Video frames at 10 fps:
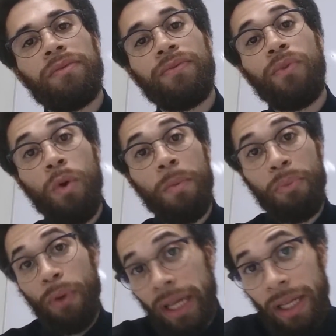for
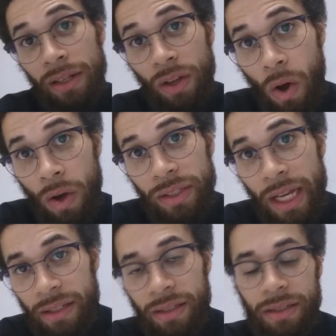breaking laws
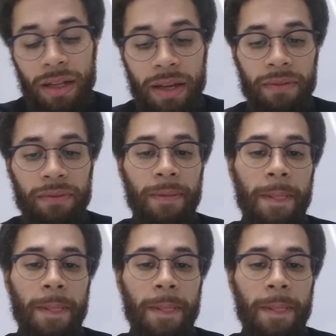as a slave,